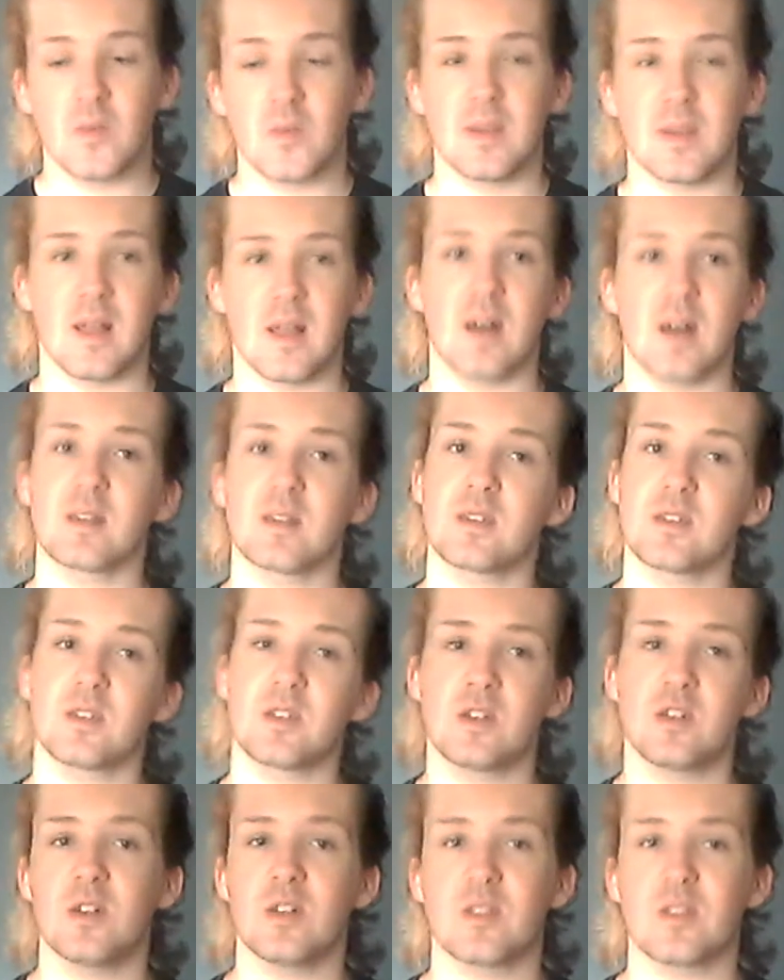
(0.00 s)
We lost
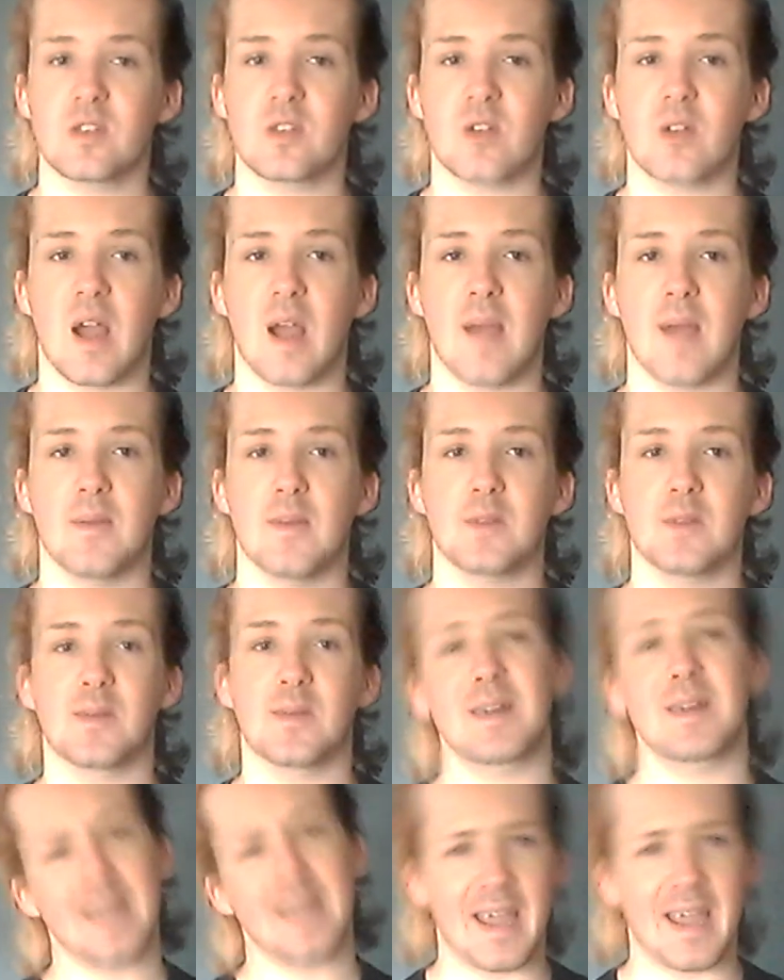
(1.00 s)
two subscribers,
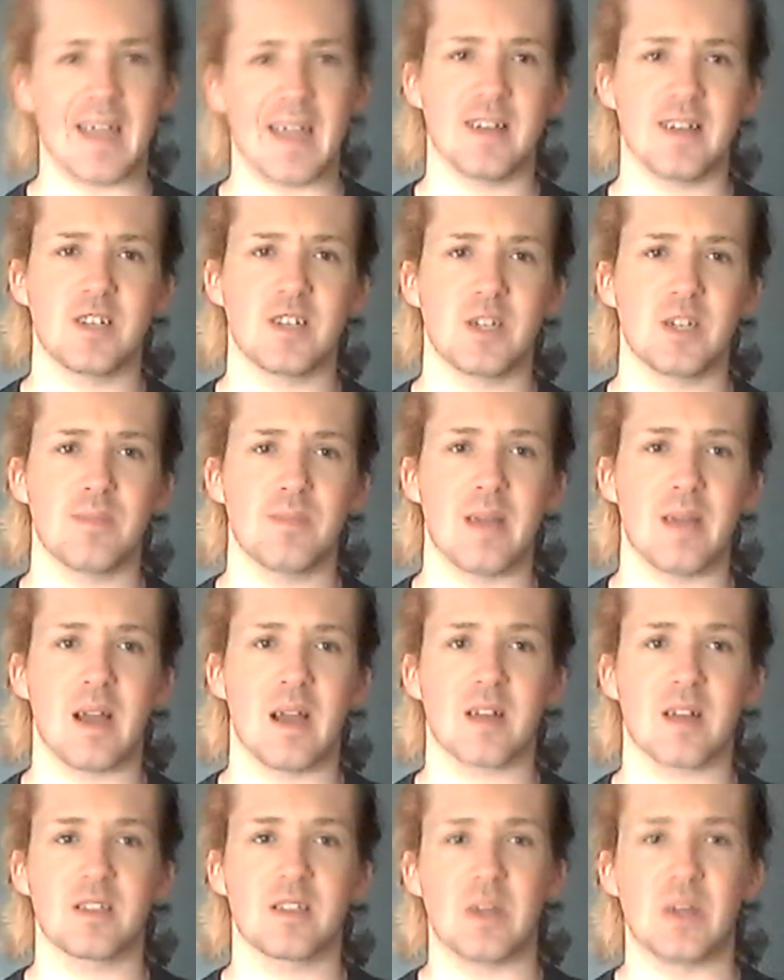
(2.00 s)
but gained two
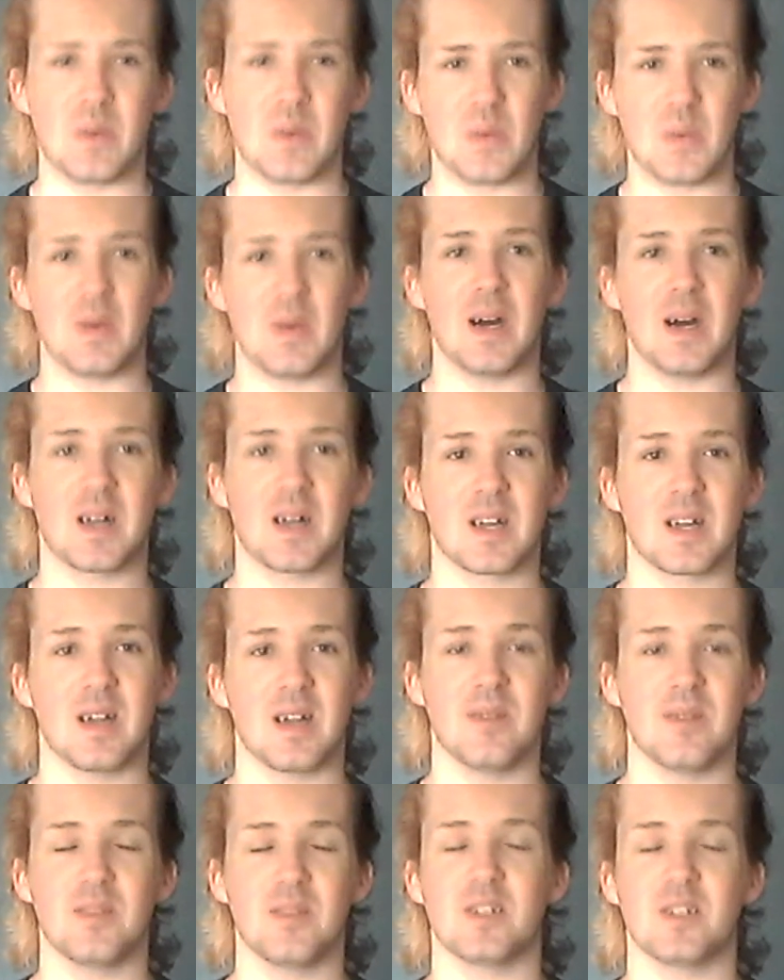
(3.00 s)
back. So
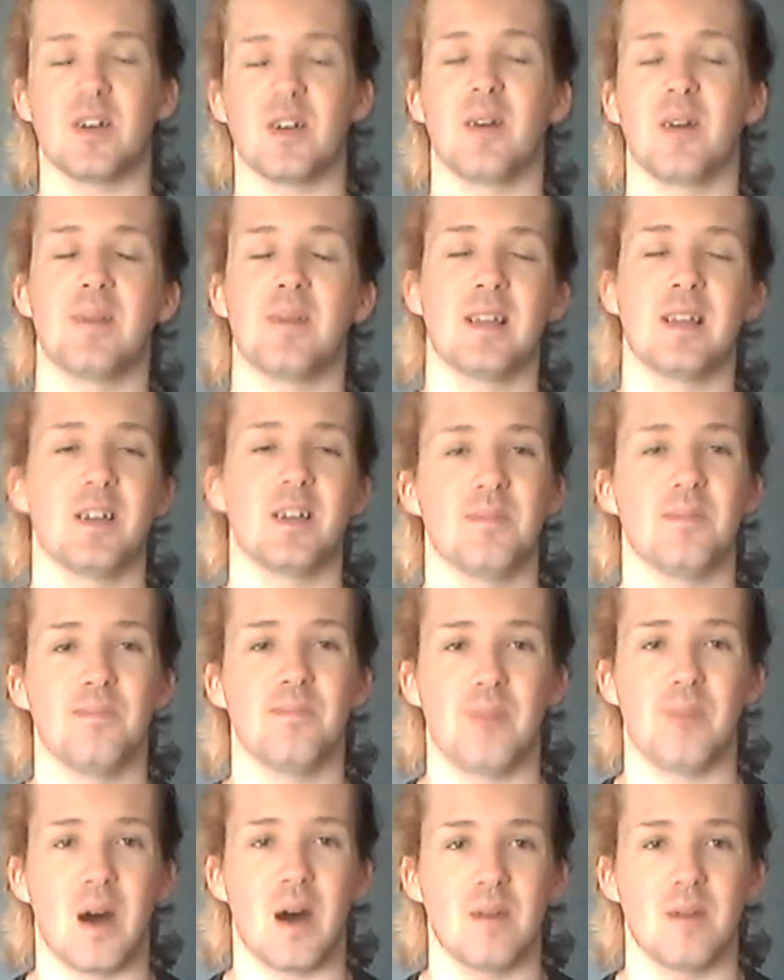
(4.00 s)
welcome to all my little
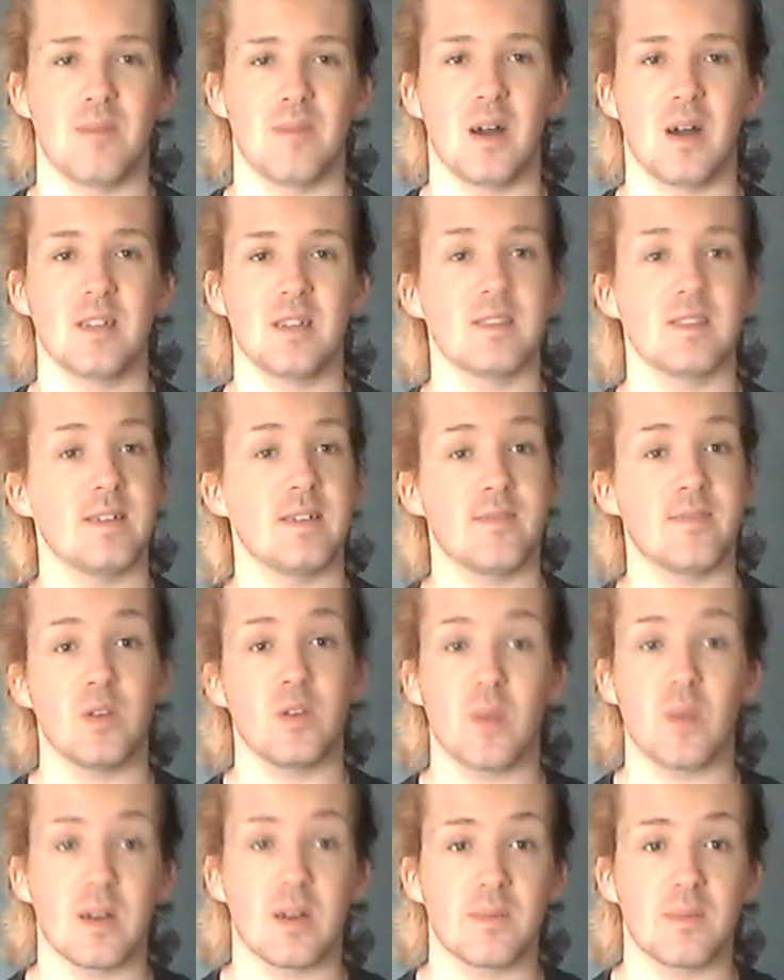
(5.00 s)
bonbons. And if
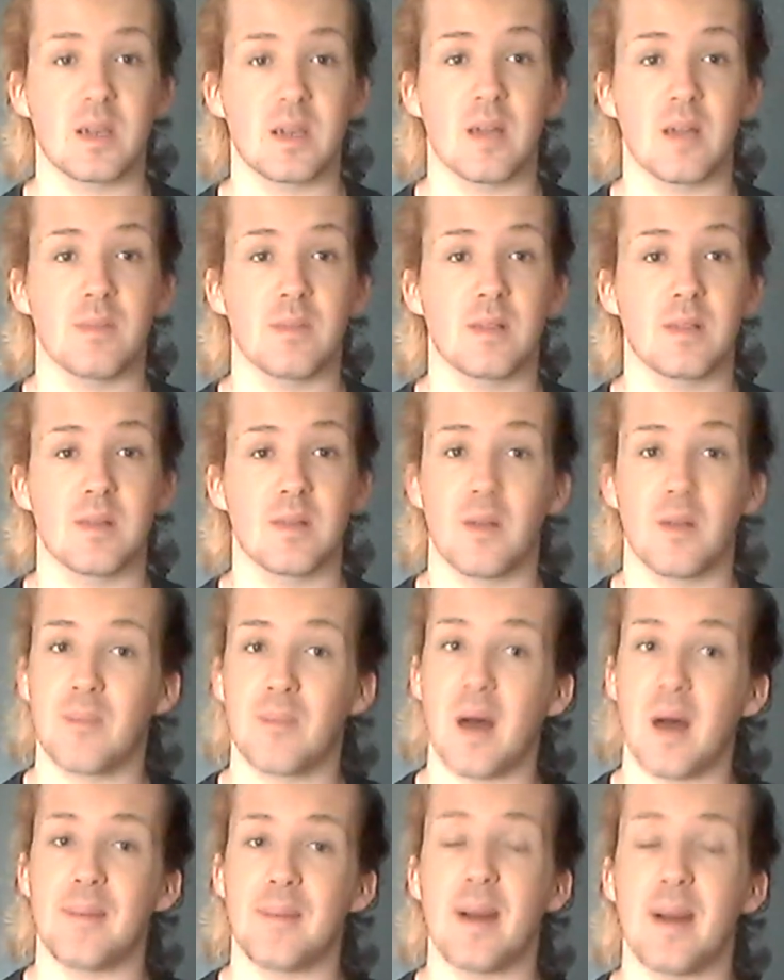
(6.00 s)
you want to become a little
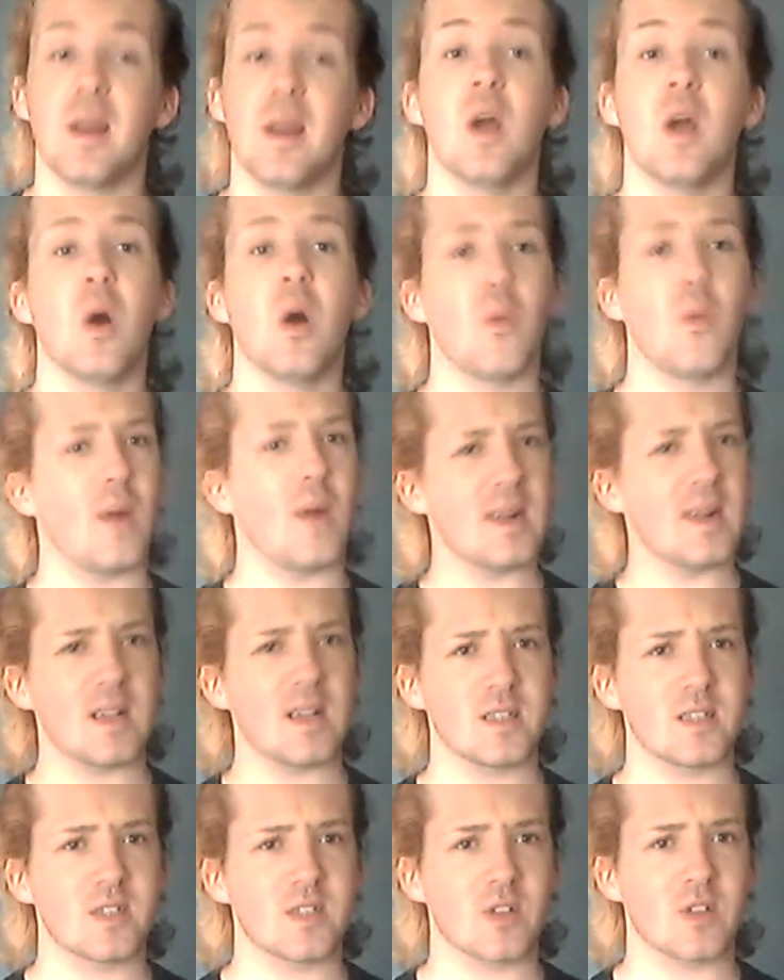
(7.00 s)
bonbon, why
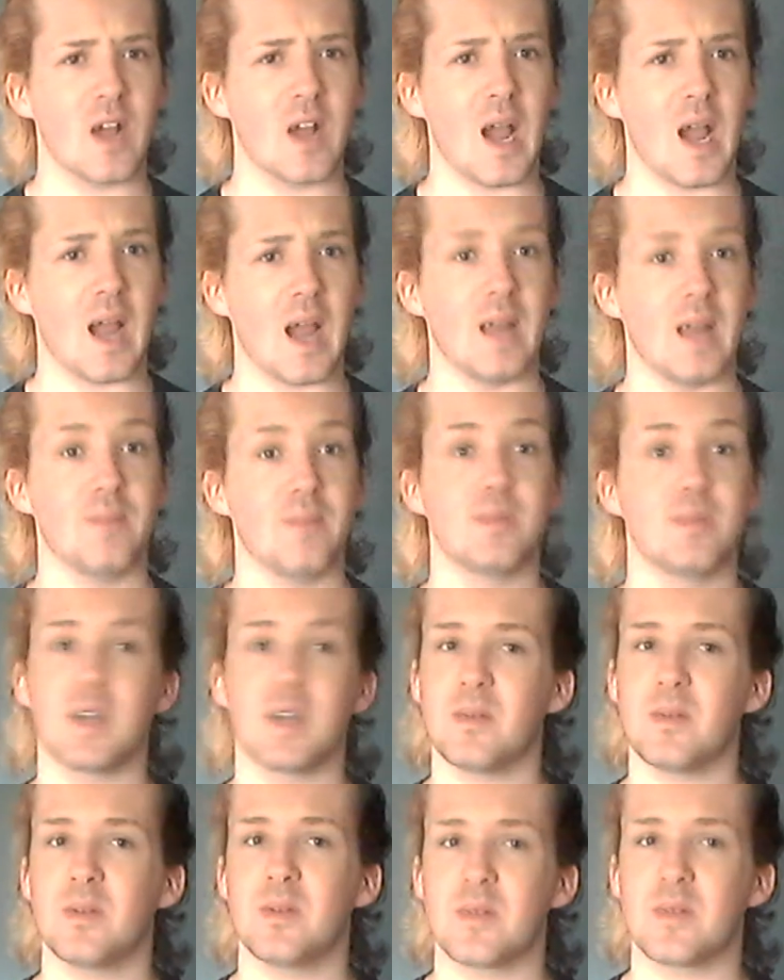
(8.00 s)
not subscribe?
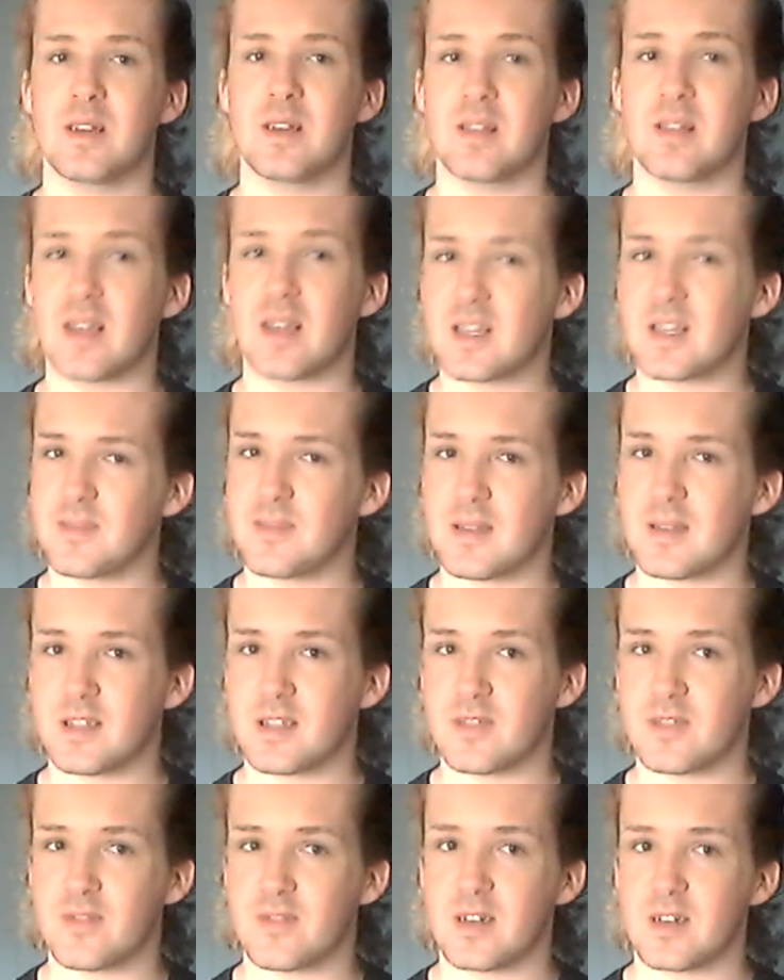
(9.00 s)
Tell me what you liked about
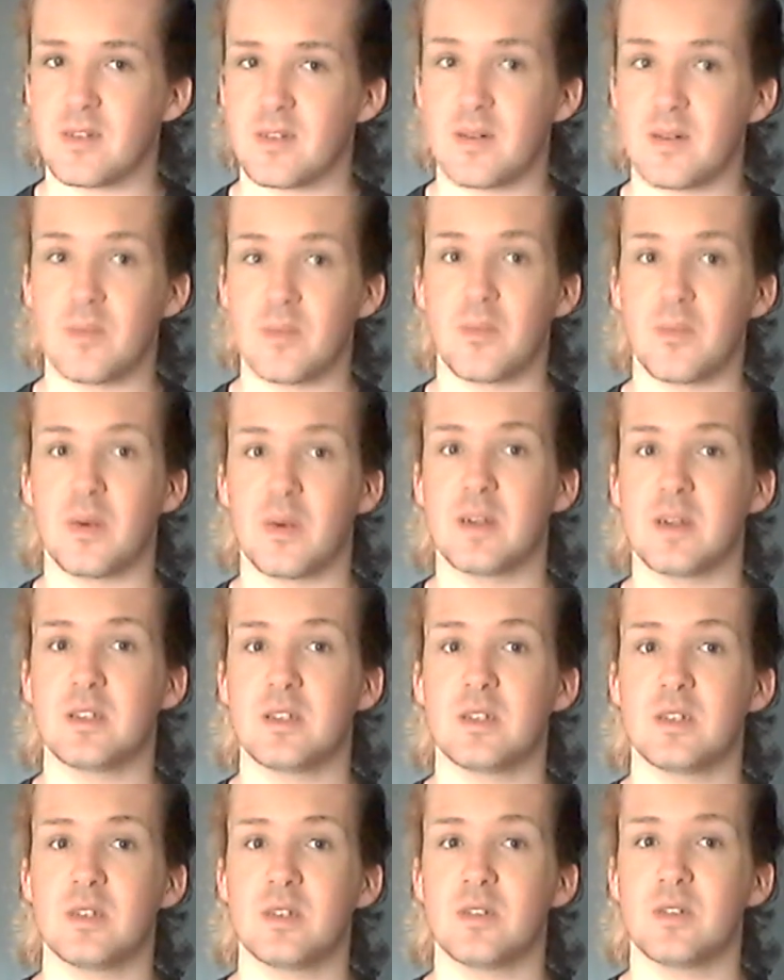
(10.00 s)
this video and what
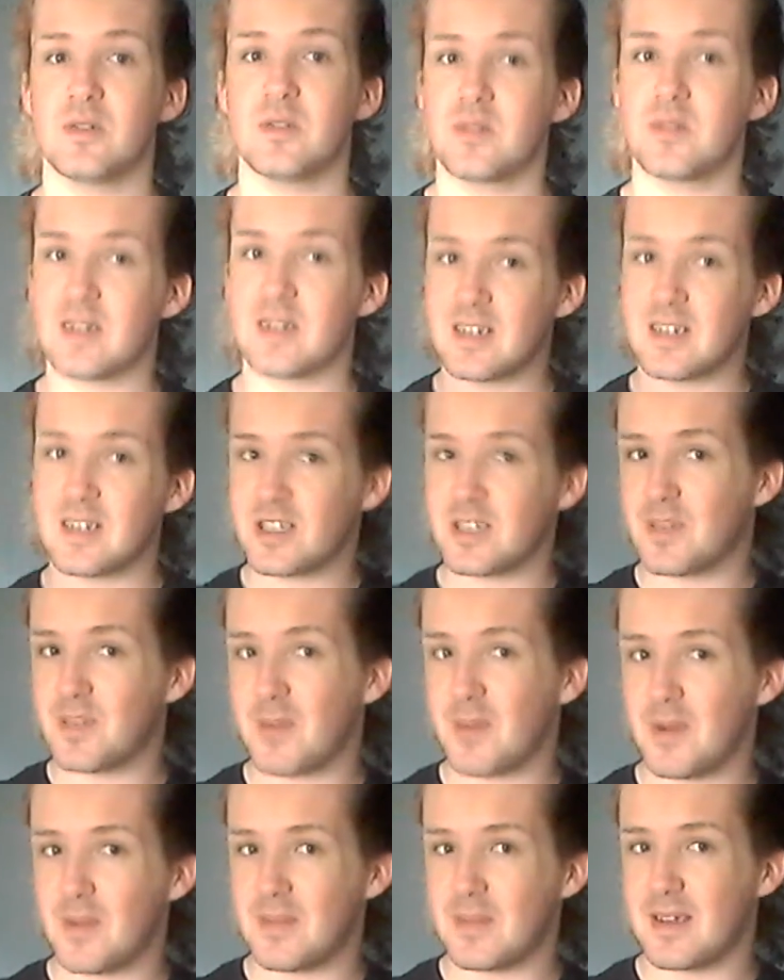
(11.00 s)
you gonna
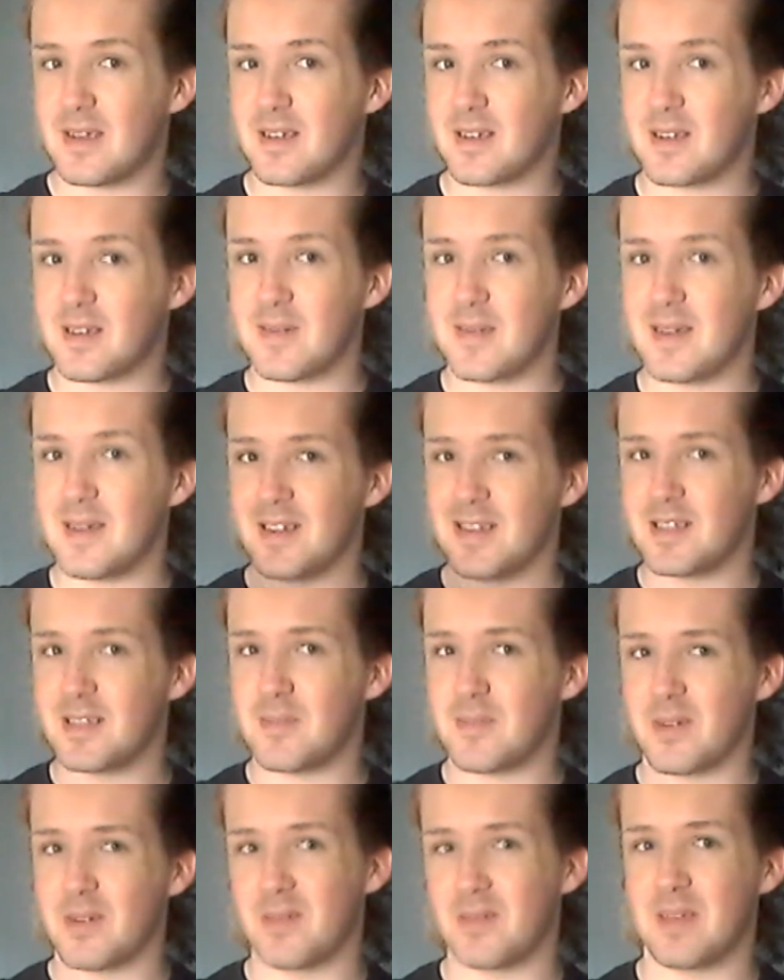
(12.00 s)
support me. Come on,
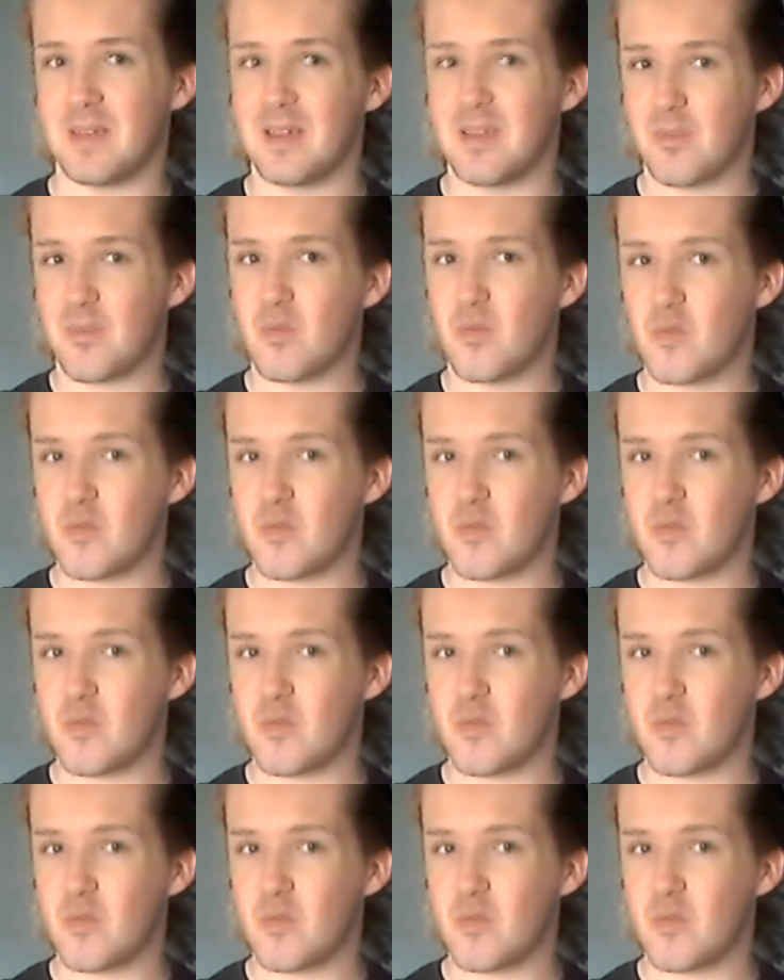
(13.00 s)
support me.